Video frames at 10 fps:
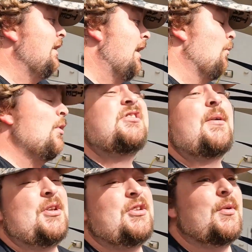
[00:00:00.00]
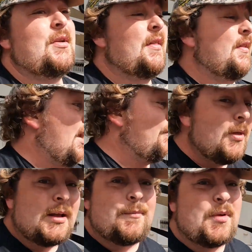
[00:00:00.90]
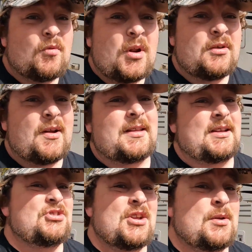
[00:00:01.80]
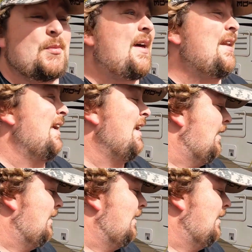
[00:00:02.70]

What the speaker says: Yeah, I wish I'd been doing nothing. I feel like I've been running around like a chicken without a head.